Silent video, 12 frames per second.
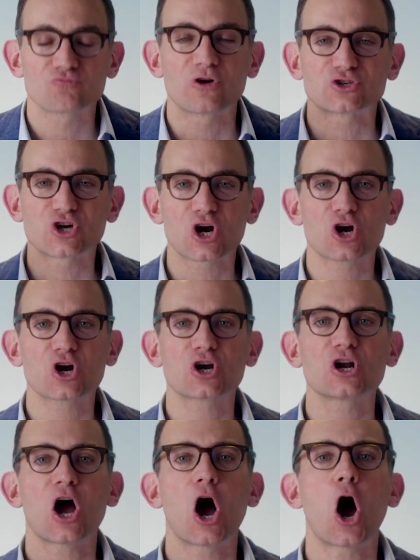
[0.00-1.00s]

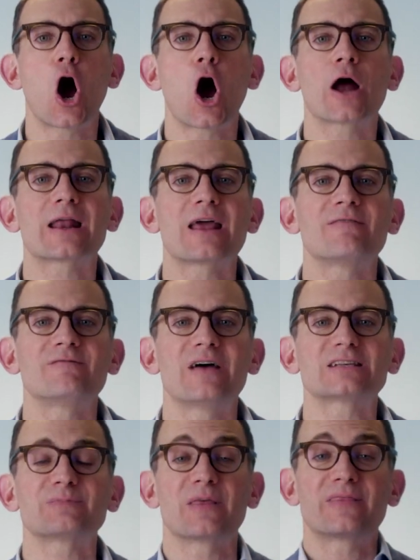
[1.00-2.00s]
return on
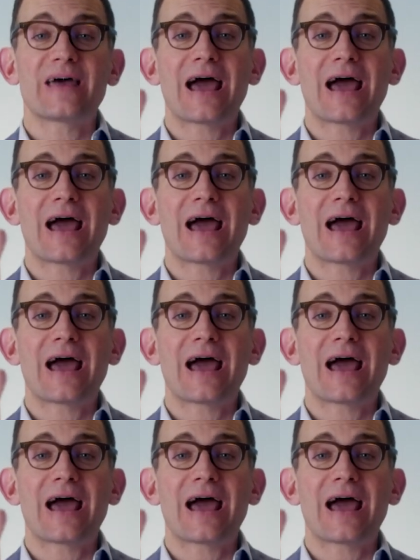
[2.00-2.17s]
investment.